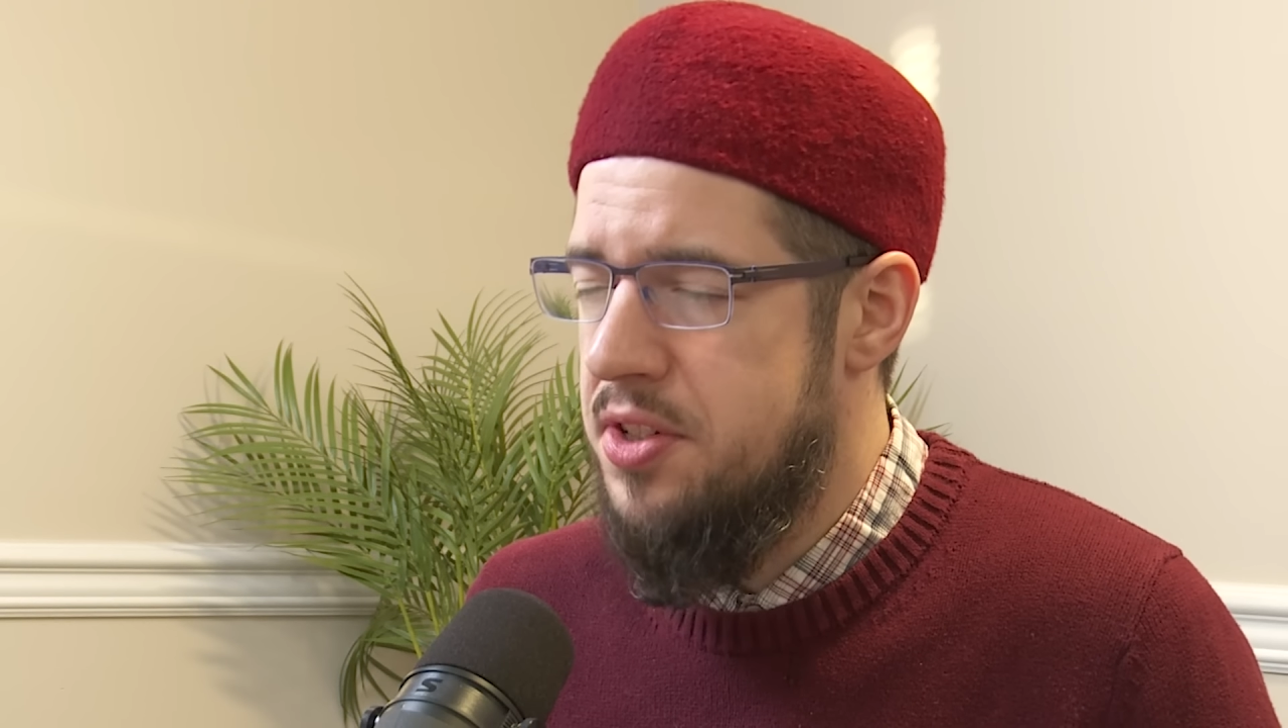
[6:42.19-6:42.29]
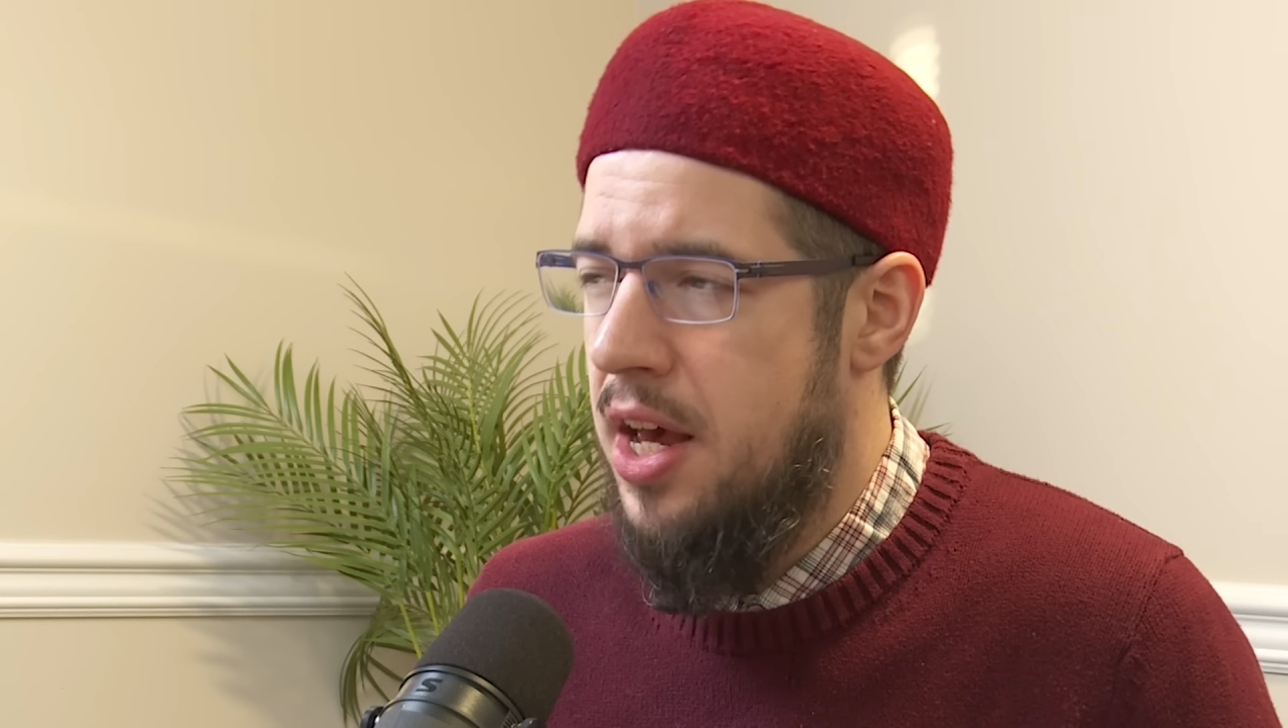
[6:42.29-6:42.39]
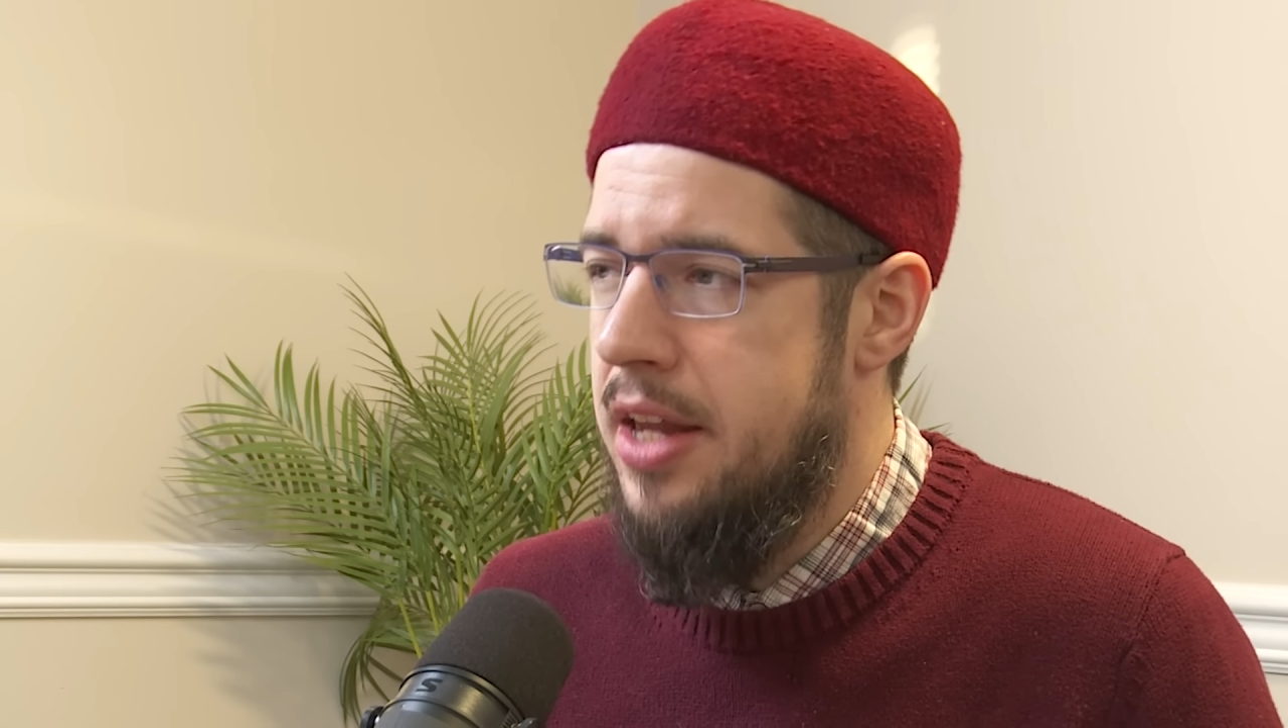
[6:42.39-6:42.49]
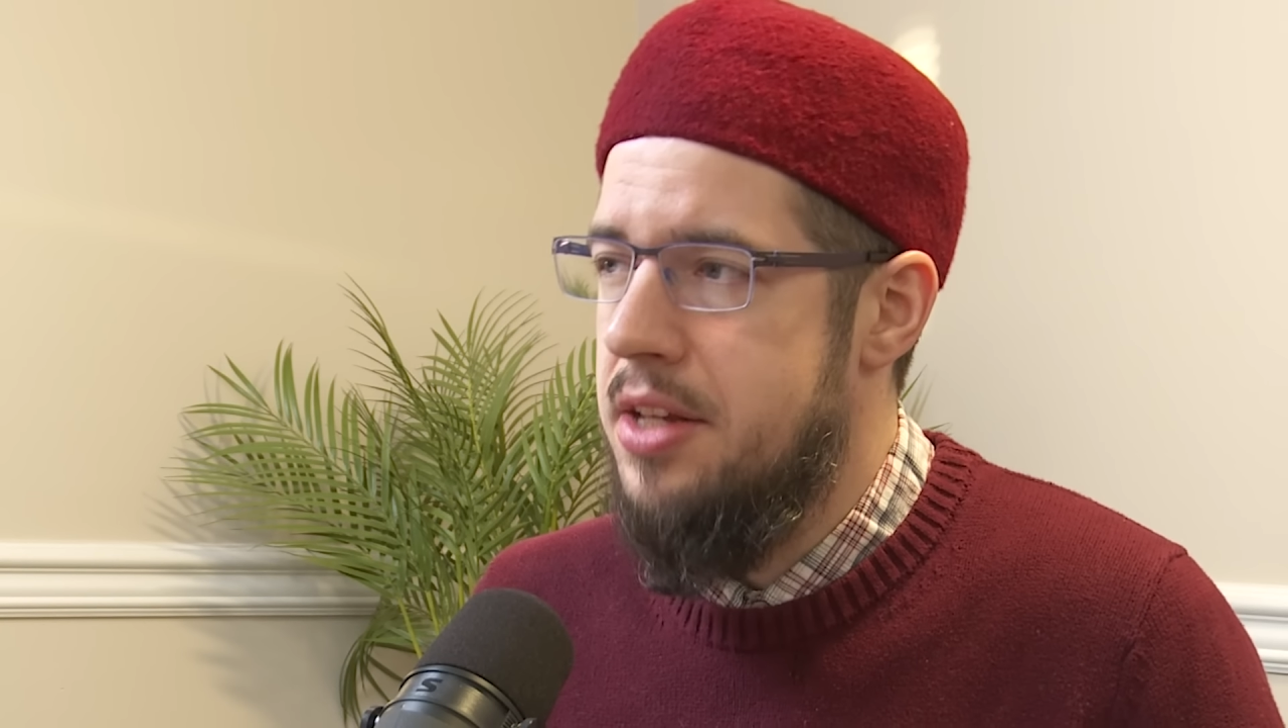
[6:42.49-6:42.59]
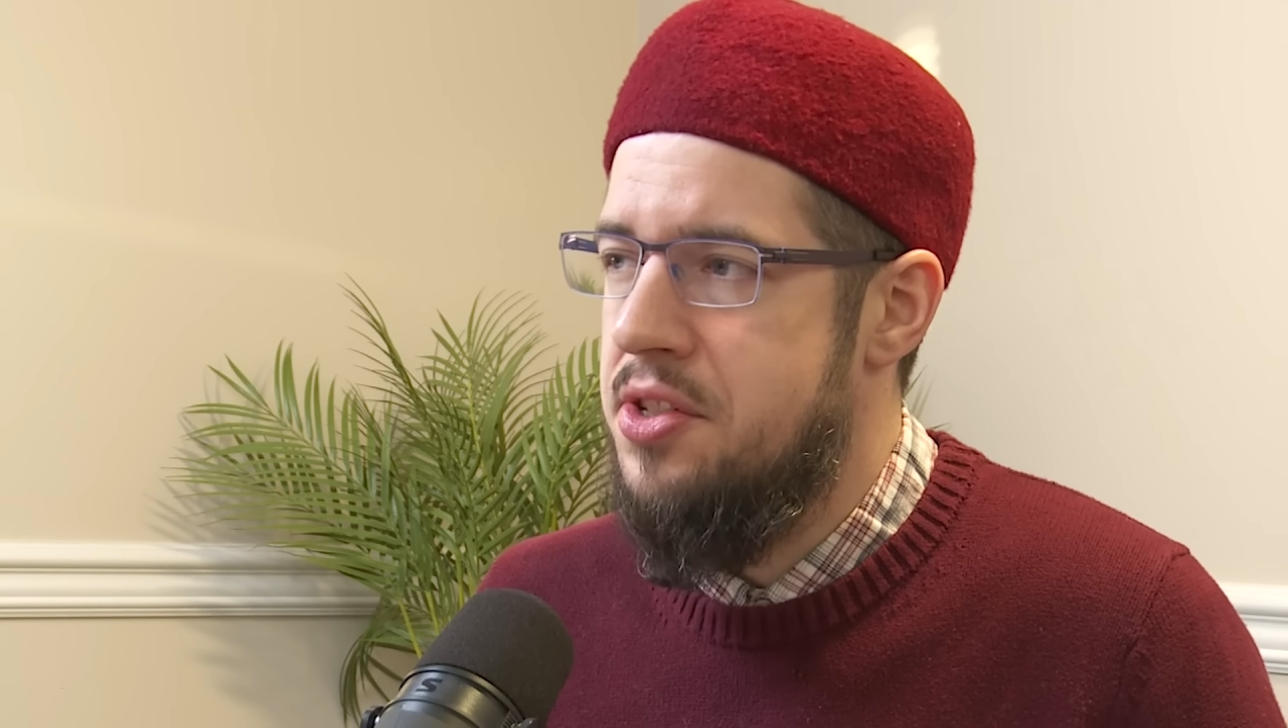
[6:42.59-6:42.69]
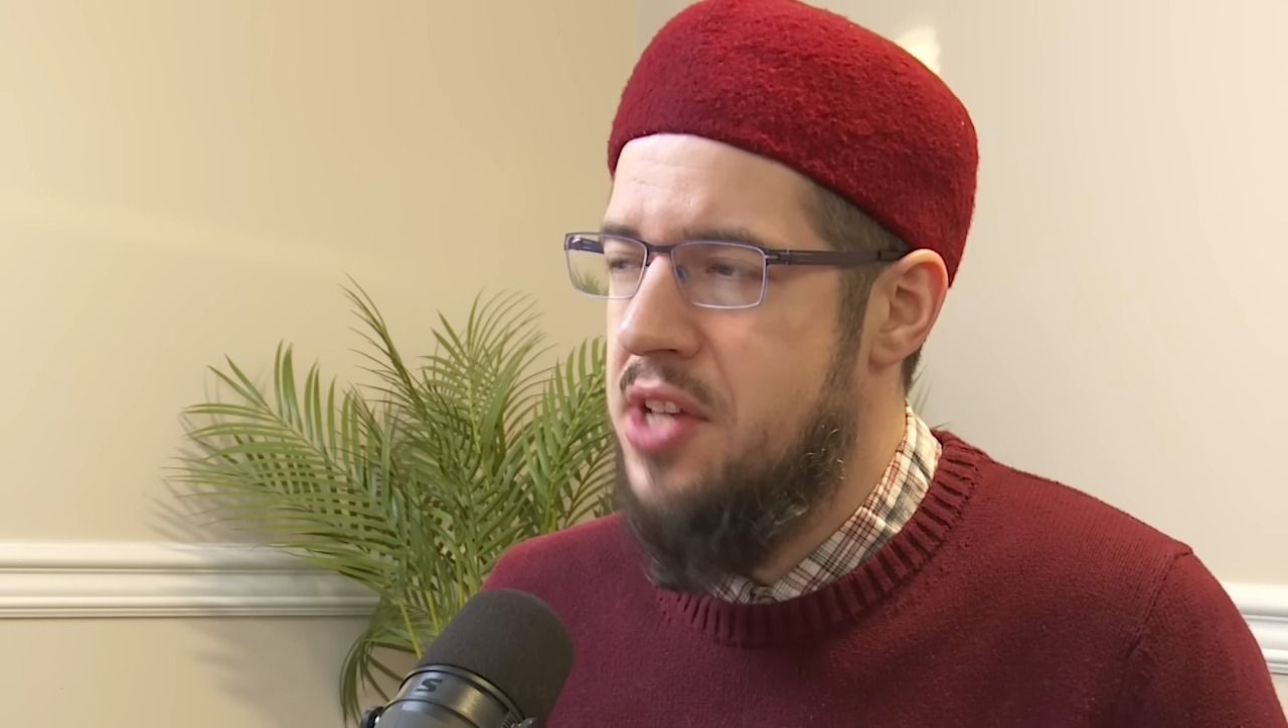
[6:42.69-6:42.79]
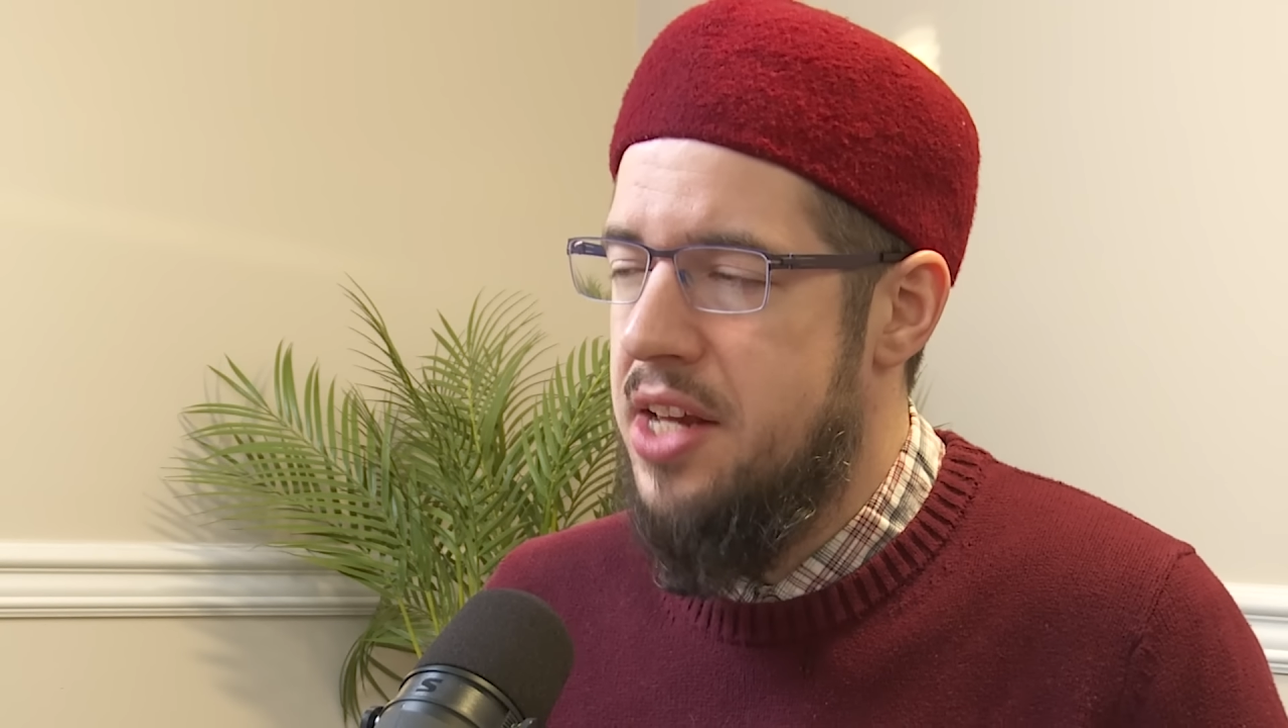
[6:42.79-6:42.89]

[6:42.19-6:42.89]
Zionists,